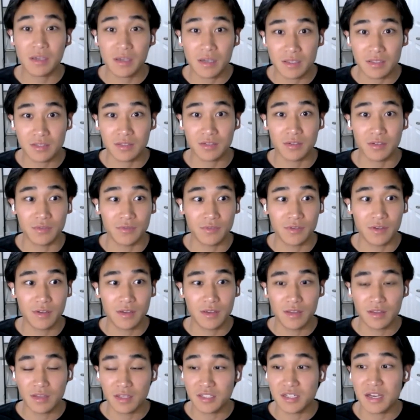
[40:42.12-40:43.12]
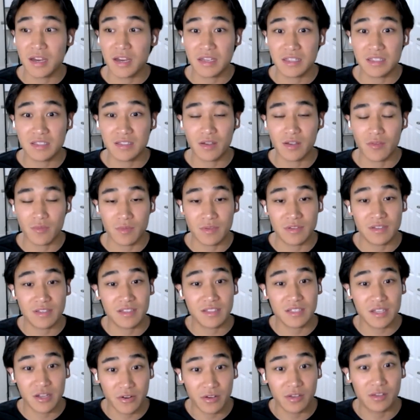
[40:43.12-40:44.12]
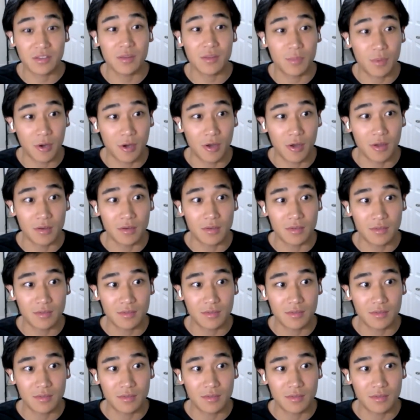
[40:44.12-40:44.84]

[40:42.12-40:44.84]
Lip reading: because of the Chinese government steering the pot.